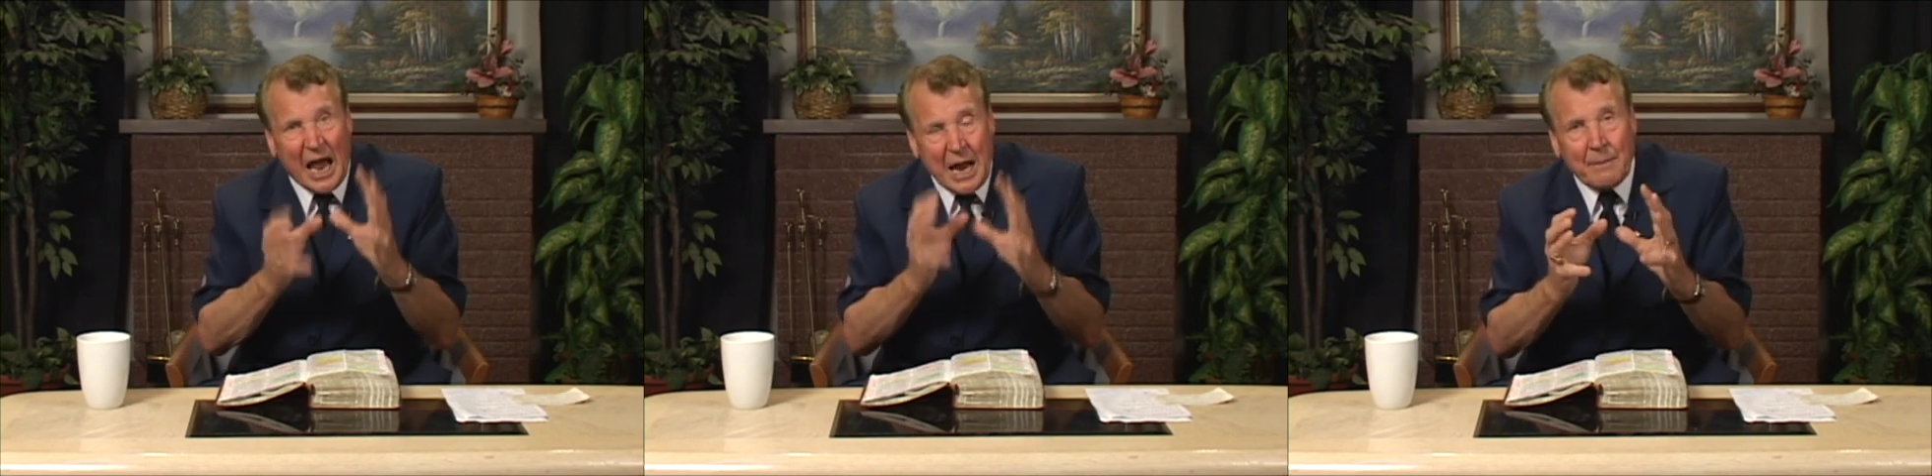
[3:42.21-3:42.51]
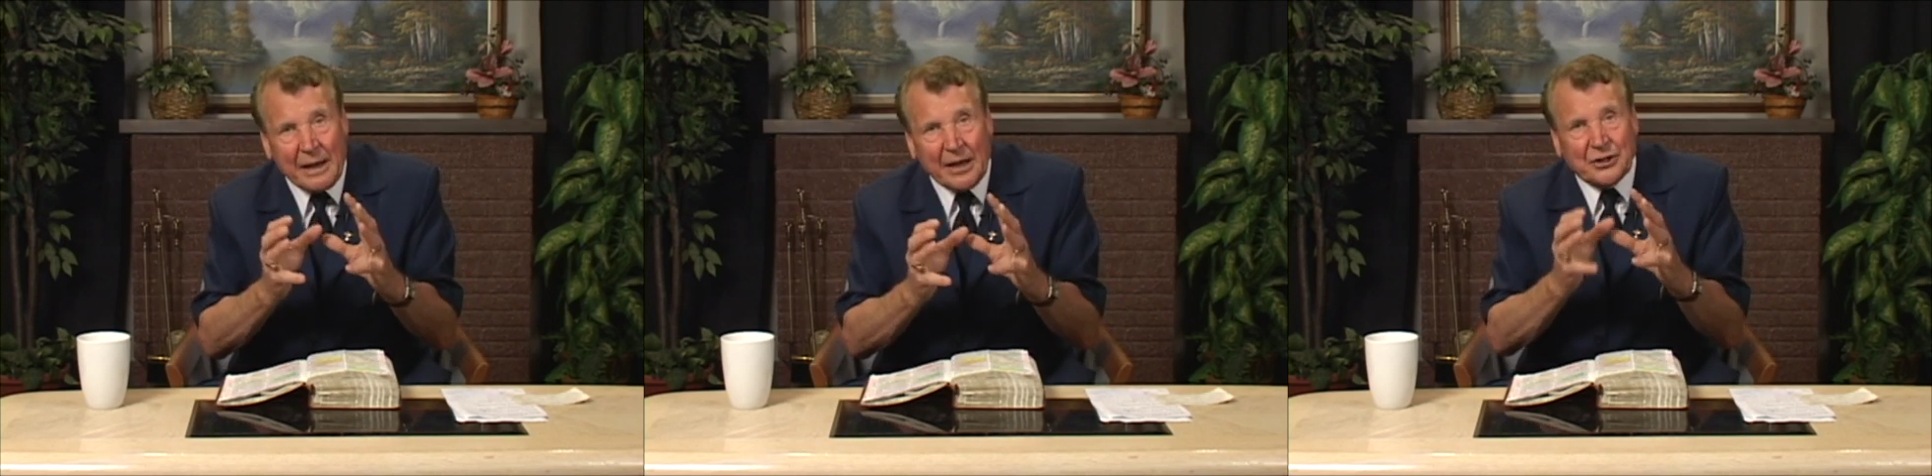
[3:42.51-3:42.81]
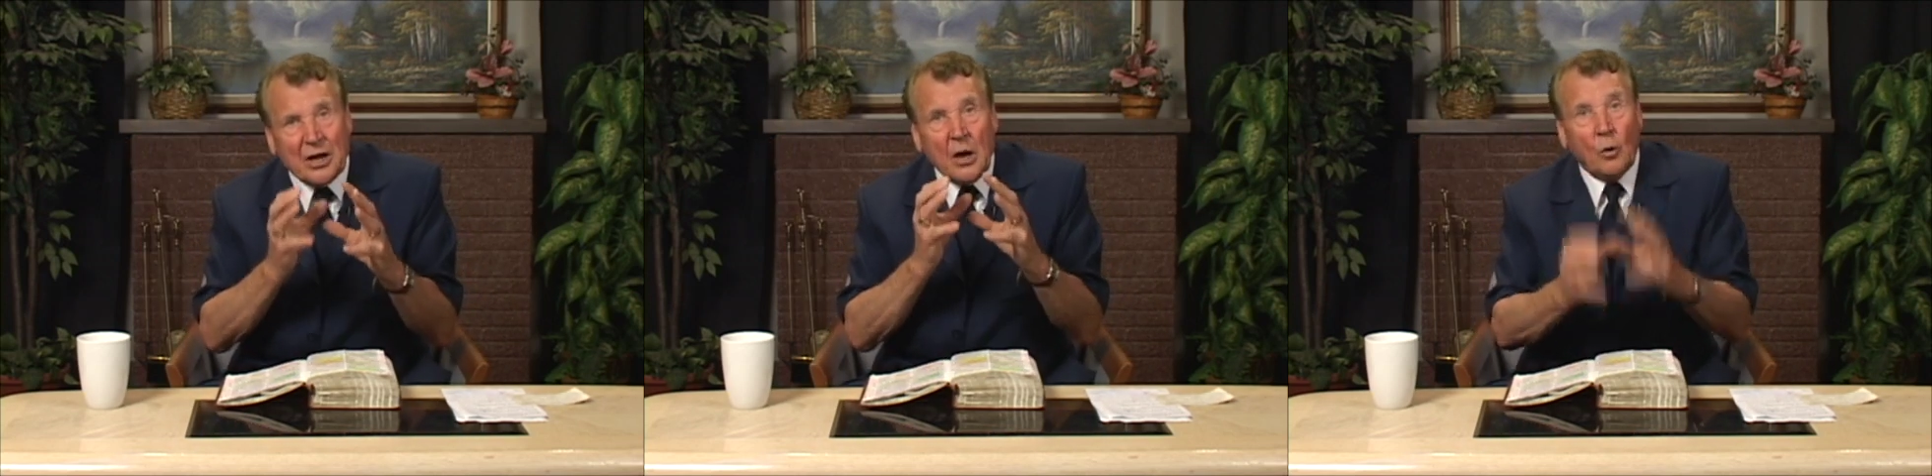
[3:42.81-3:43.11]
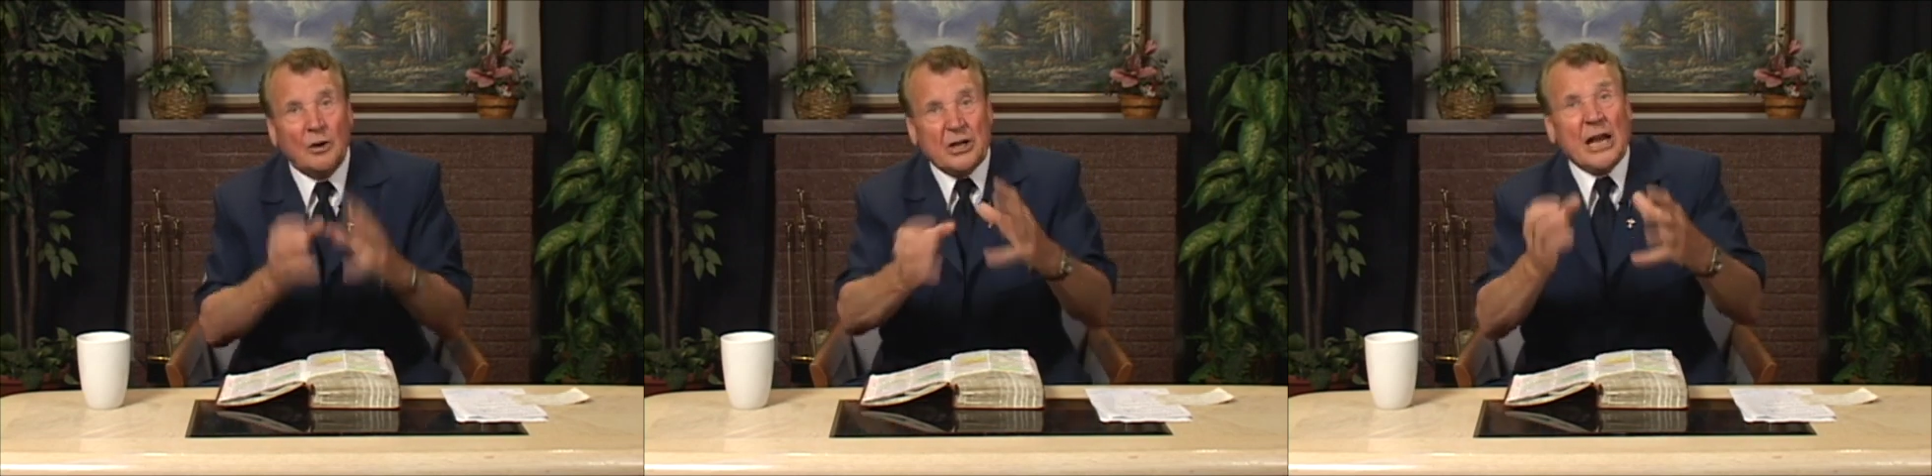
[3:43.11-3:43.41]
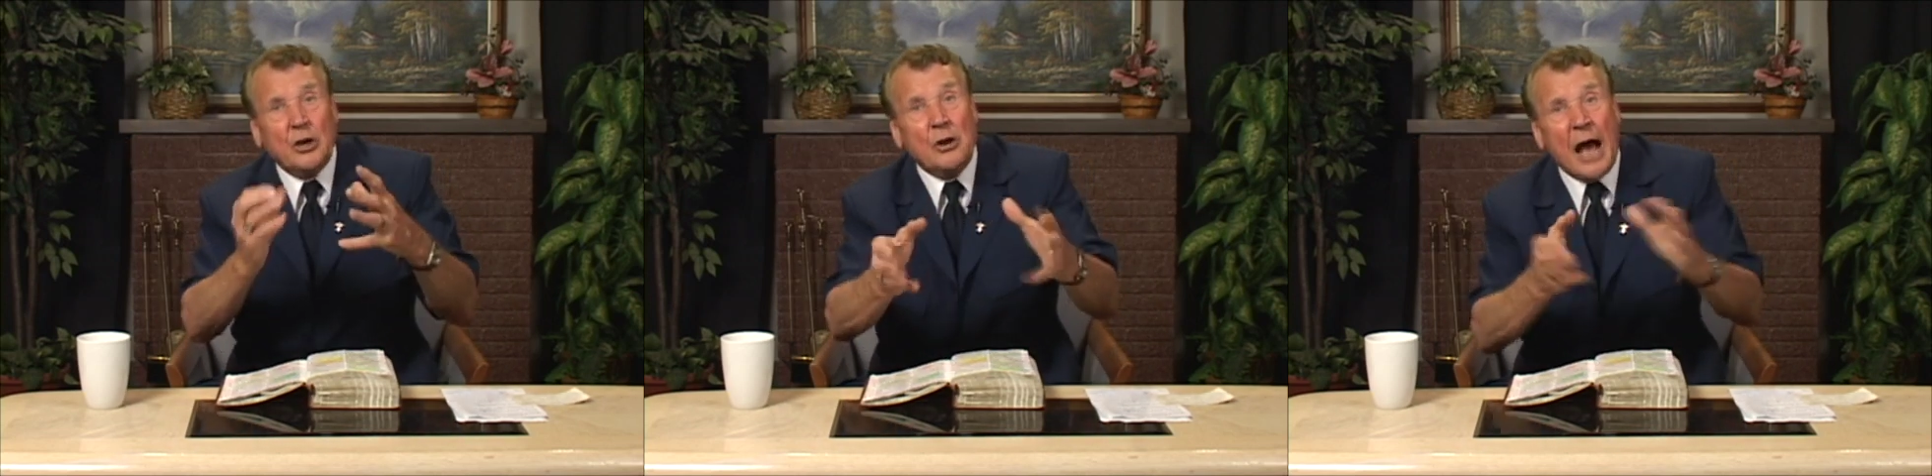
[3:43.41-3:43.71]
enemies will
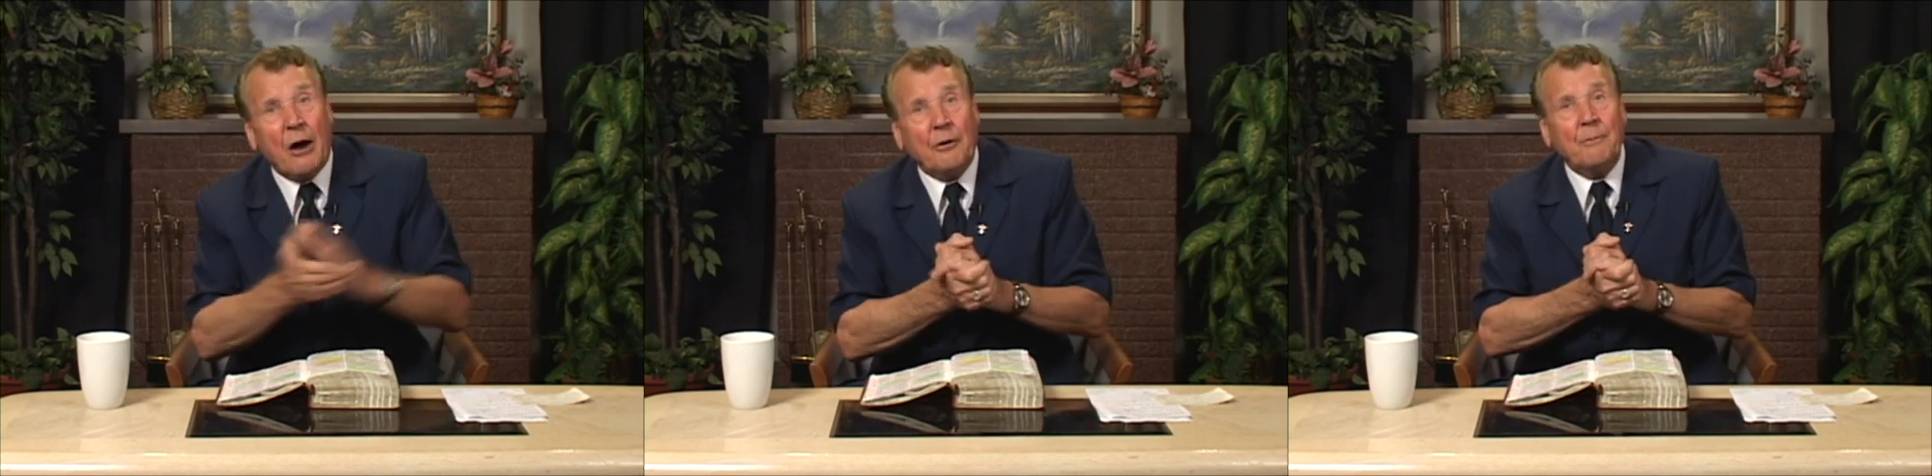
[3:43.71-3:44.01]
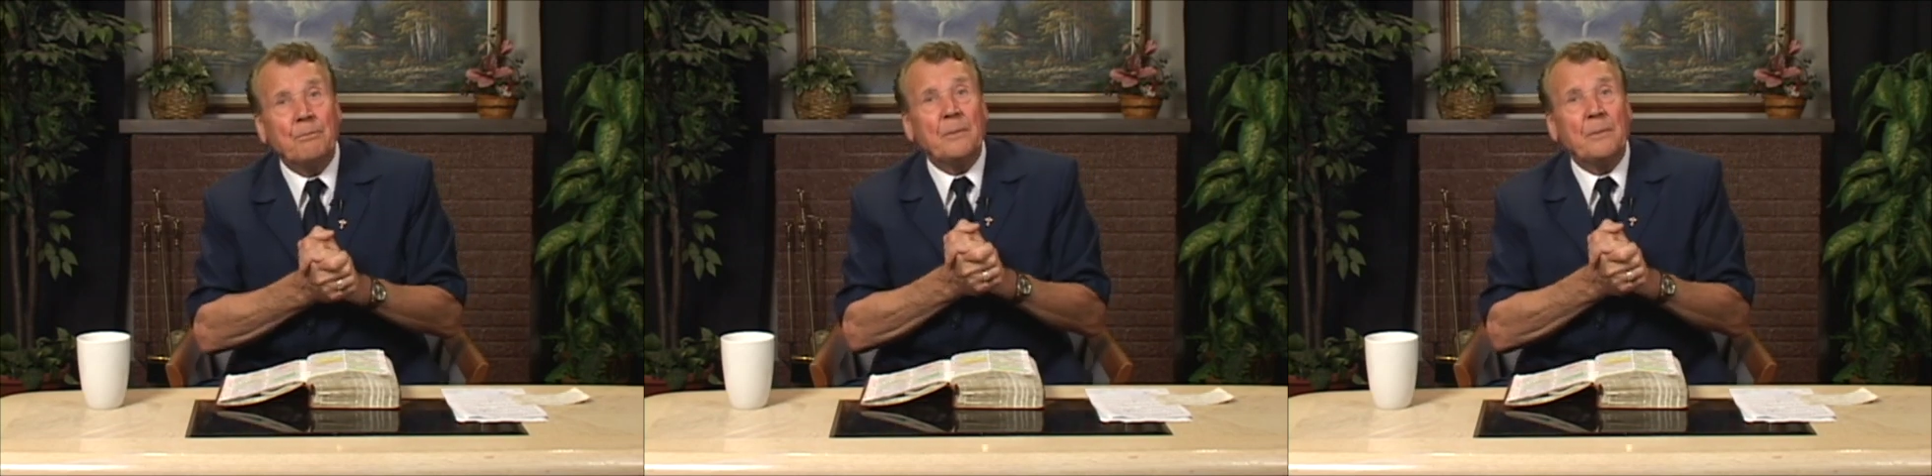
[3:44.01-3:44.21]
take you down.